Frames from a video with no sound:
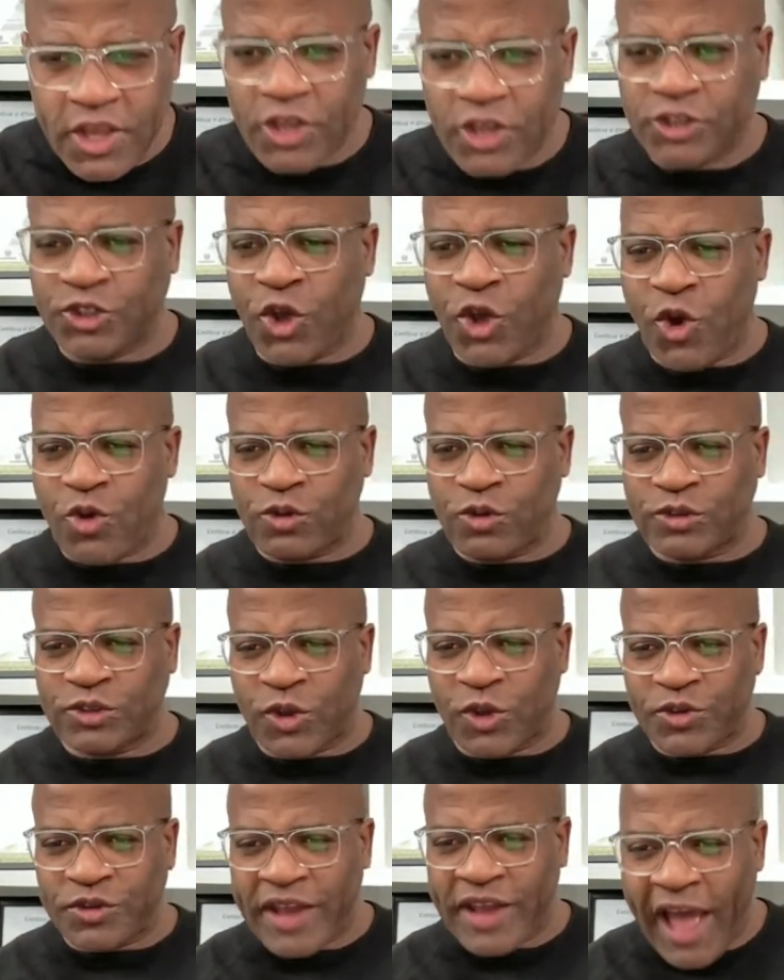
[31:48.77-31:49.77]

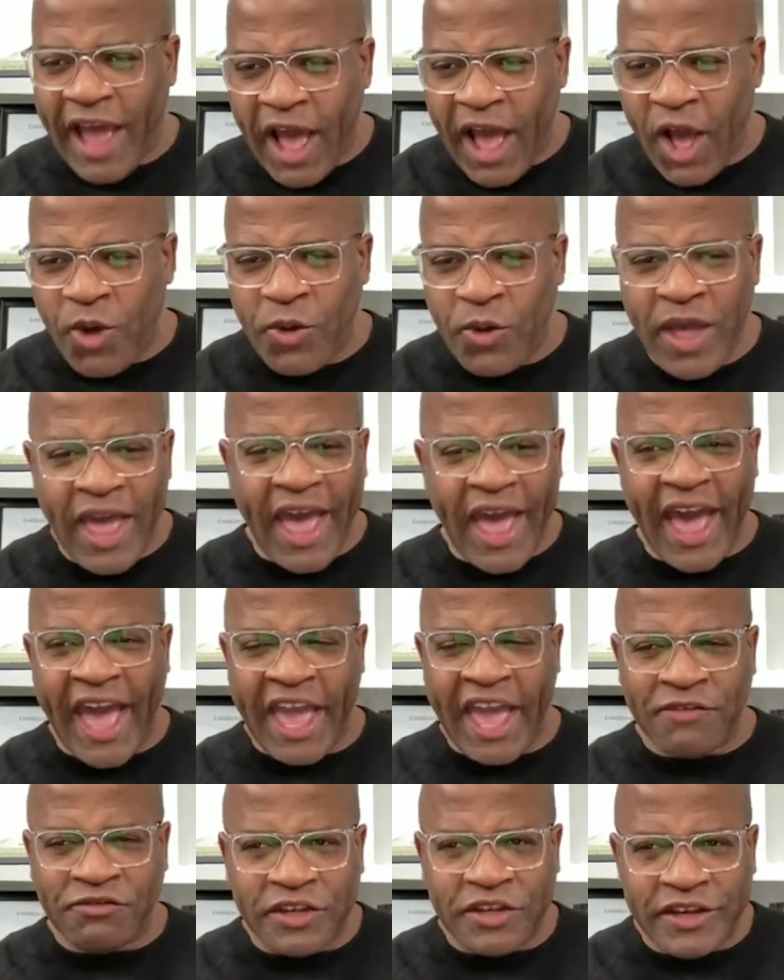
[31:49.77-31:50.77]
So now I
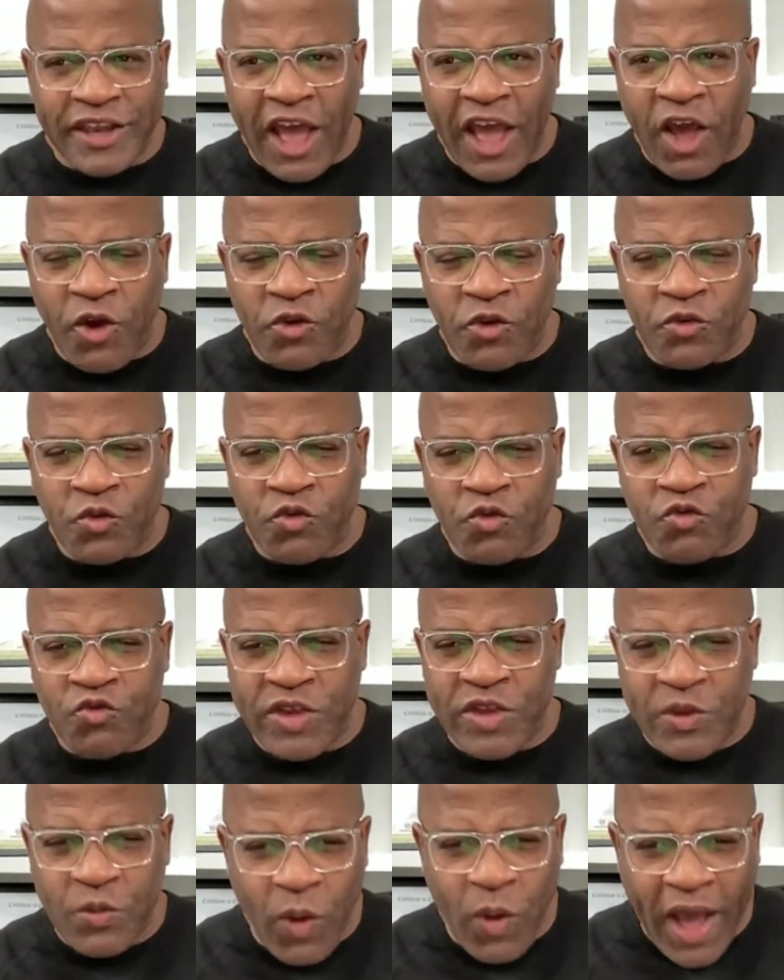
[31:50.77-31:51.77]
have to now
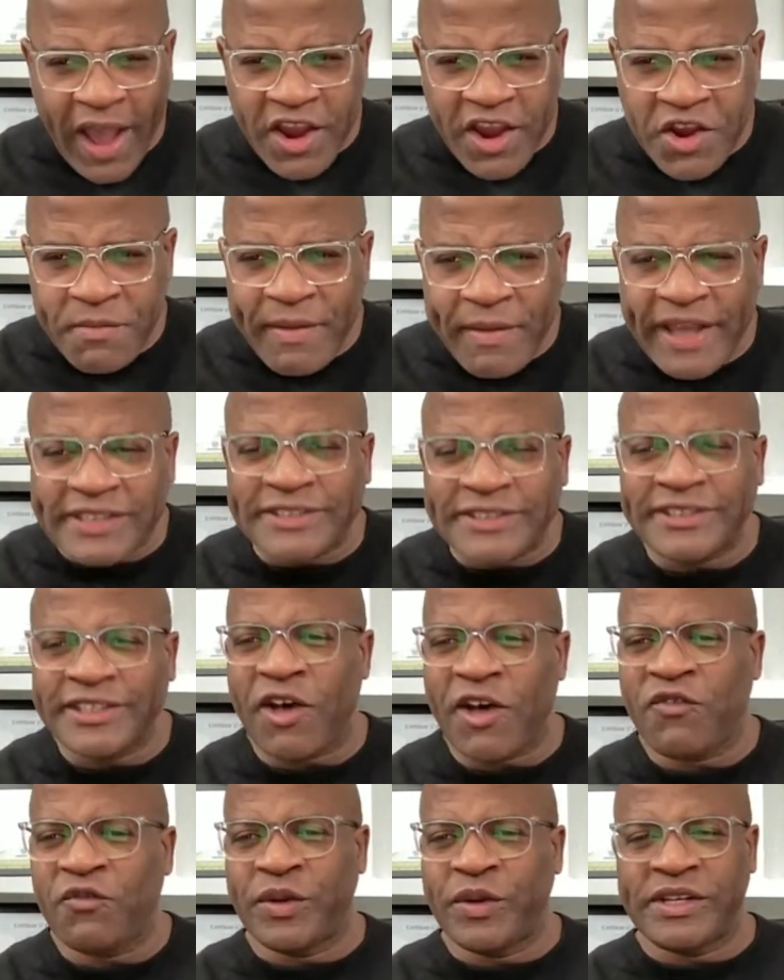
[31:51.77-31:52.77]
rewire
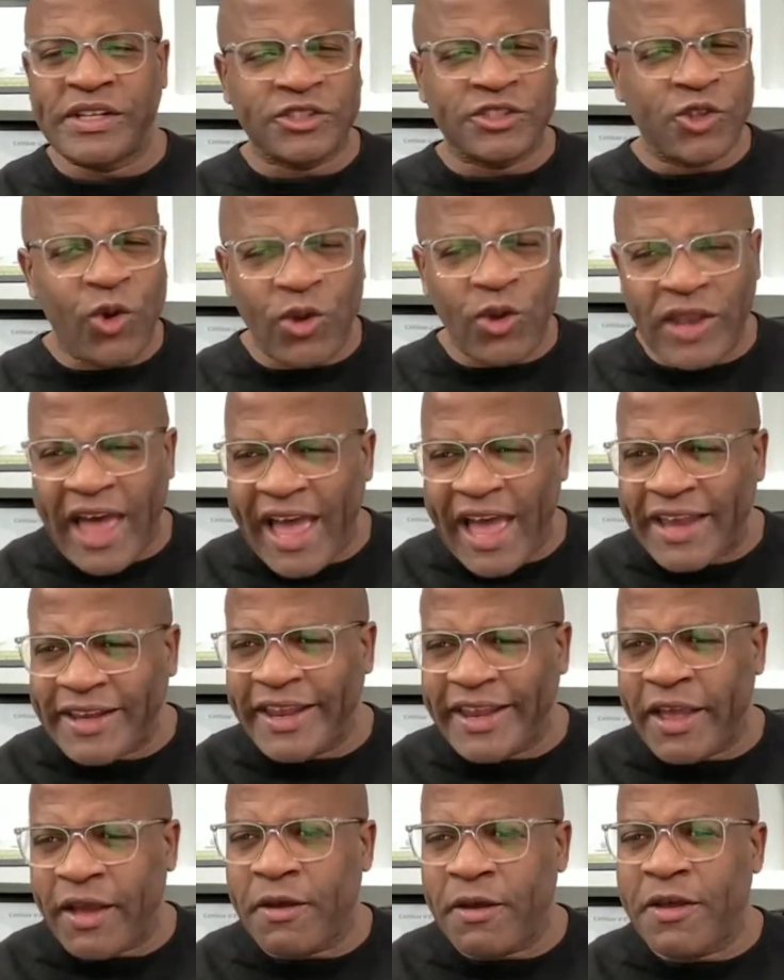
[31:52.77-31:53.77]
myself with this whole
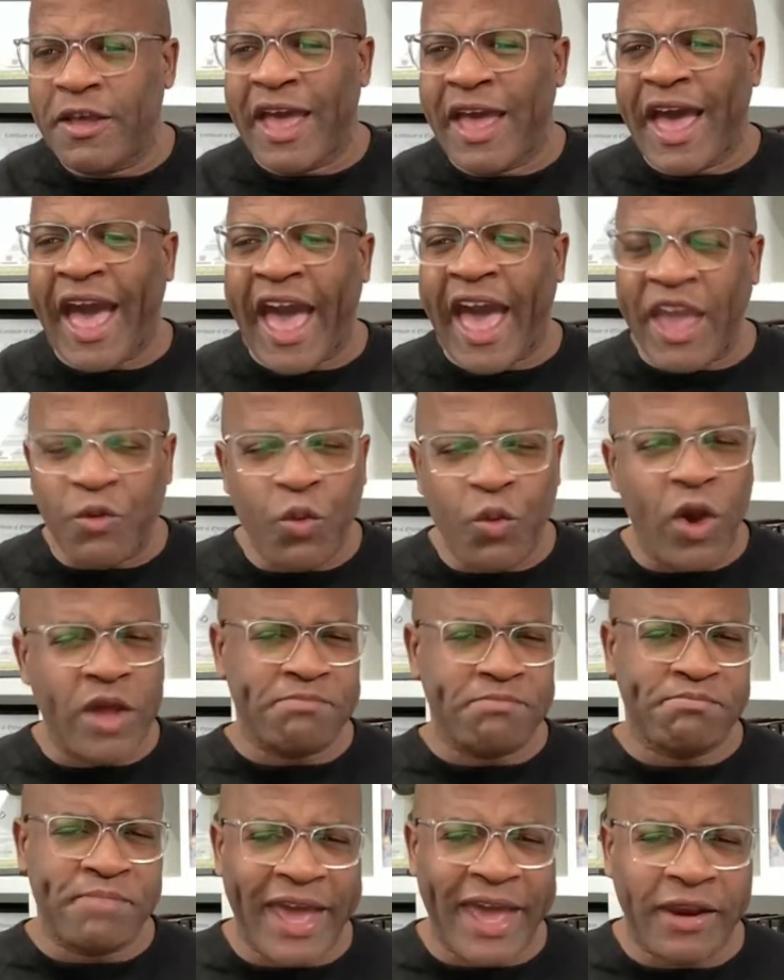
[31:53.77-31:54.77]
idea. I
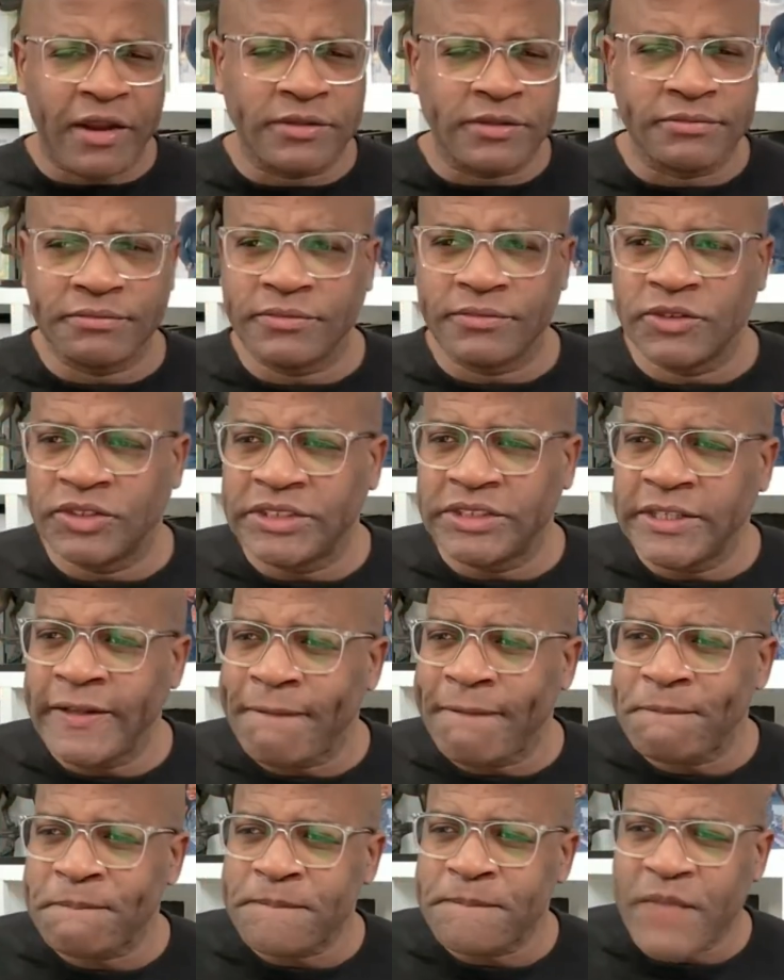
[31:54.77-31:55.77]
want better. Okay?
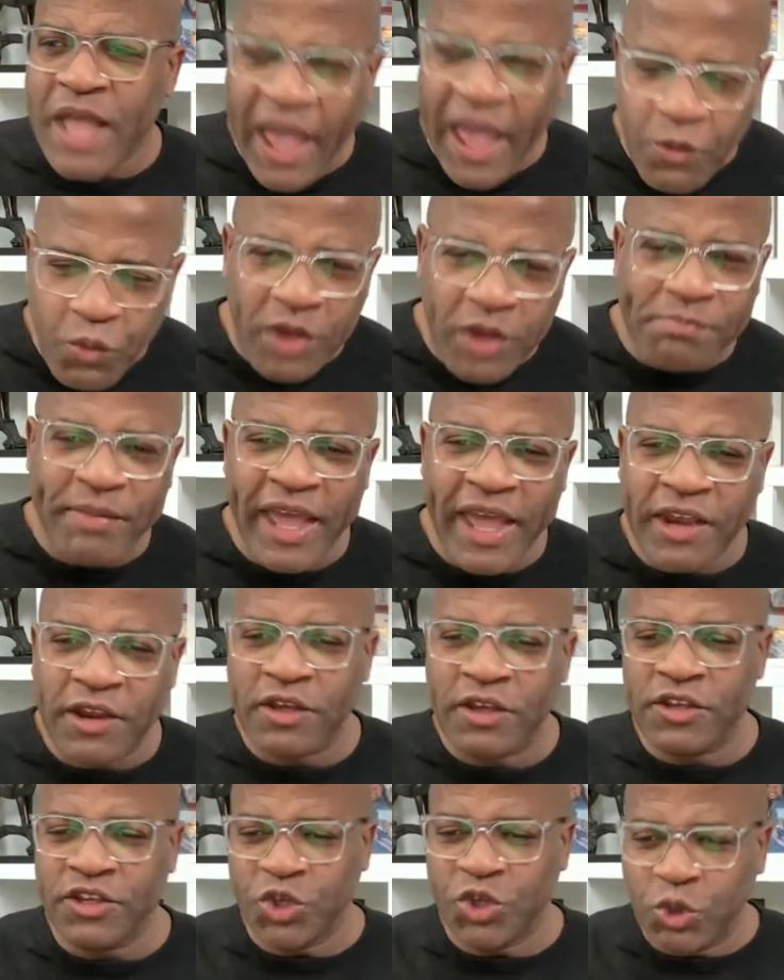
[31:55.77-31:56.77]
I want
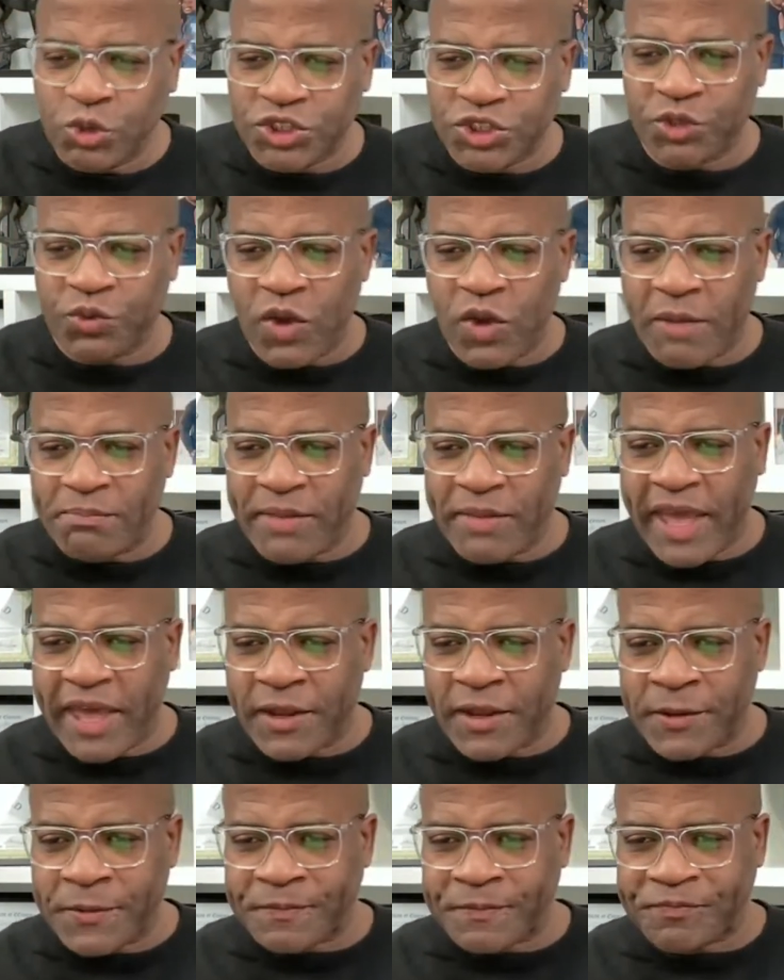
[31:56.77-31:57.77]
better. You should want
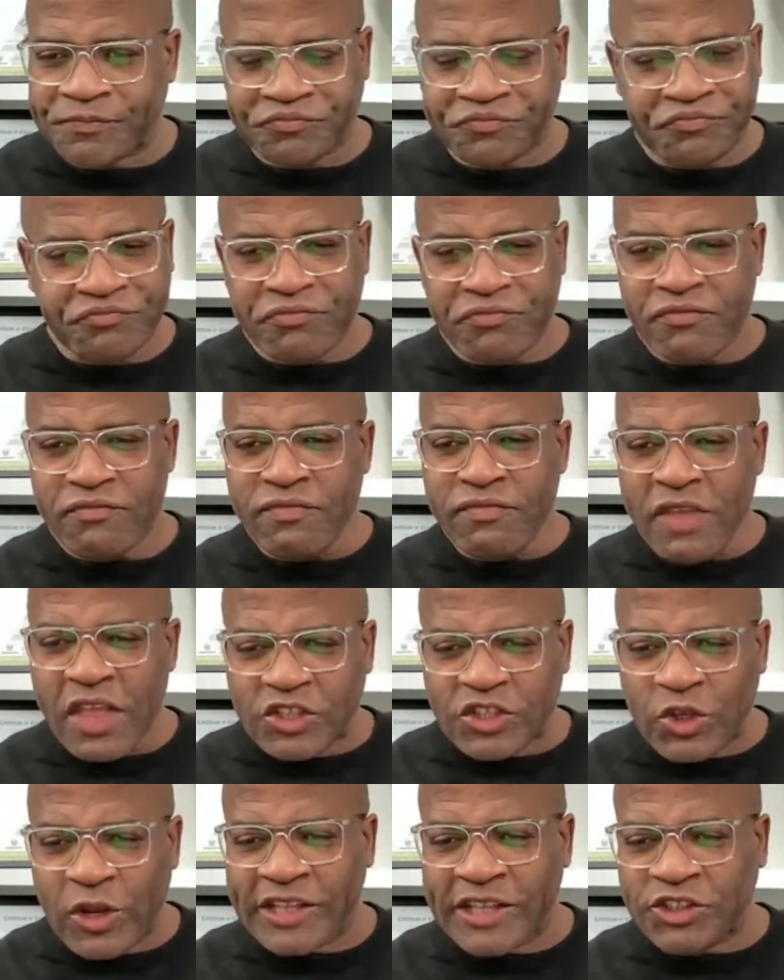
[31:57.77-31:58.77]
better.
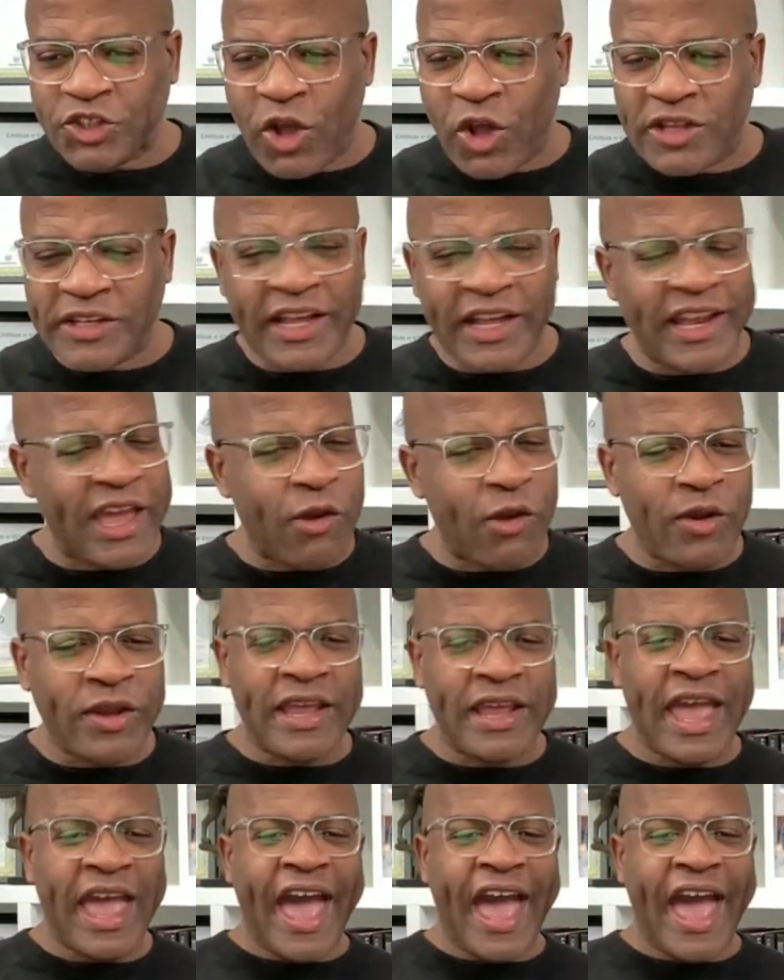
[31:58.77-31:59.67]
So let's all declare it.